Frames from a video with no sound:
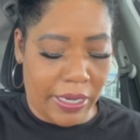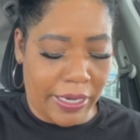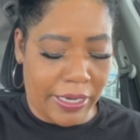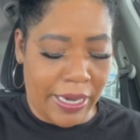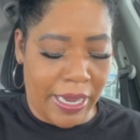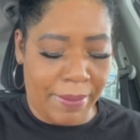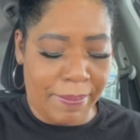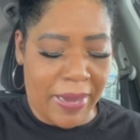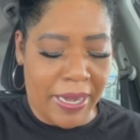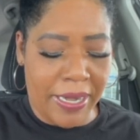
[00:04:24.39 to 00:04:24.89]
I
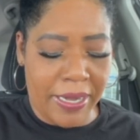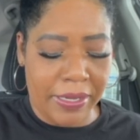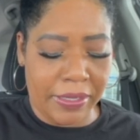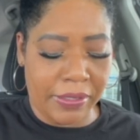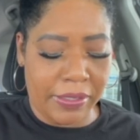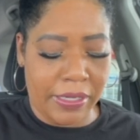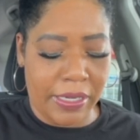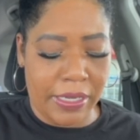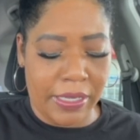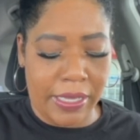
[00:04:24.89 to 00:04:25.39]
got my
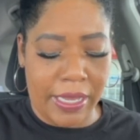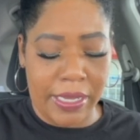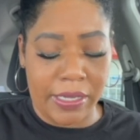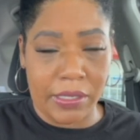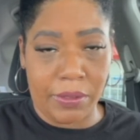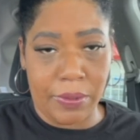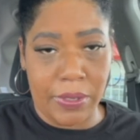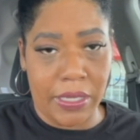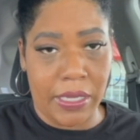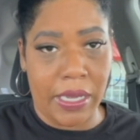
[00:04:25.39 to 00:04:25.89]
nails done
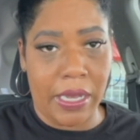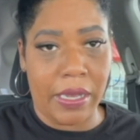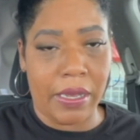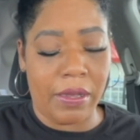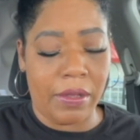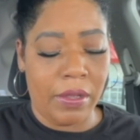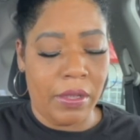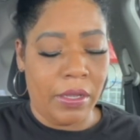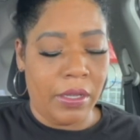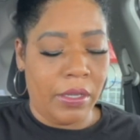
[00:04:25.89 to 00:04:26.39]
last week,
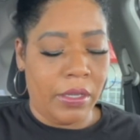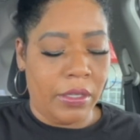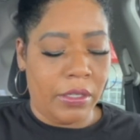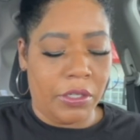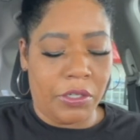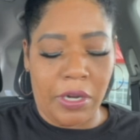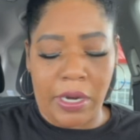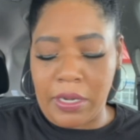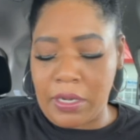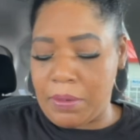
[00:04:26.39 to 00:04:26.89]
y'all,
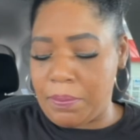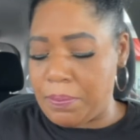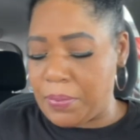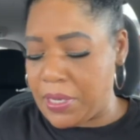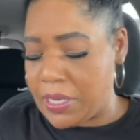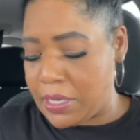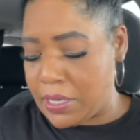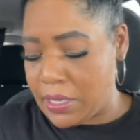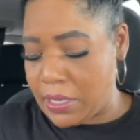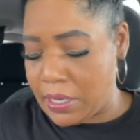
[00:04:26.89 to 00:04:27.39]
trying to
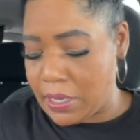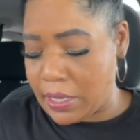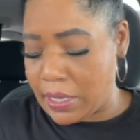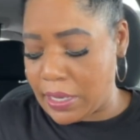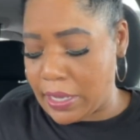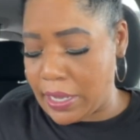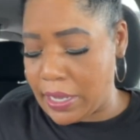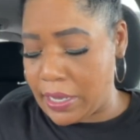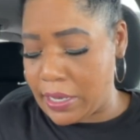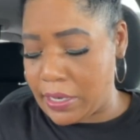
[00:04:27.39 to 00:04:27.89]
be
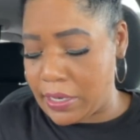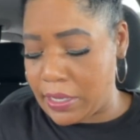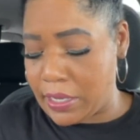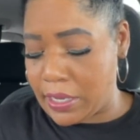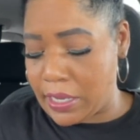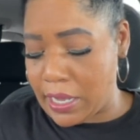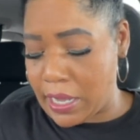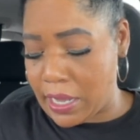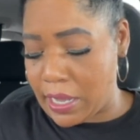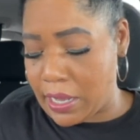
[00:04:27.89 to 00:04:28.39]
ahead of the
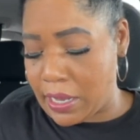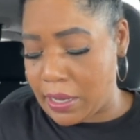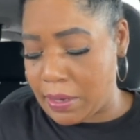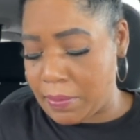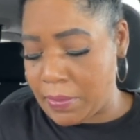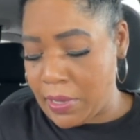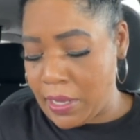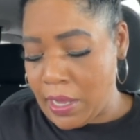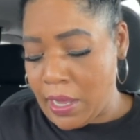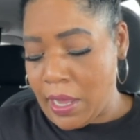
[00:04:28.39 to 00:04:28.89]
game.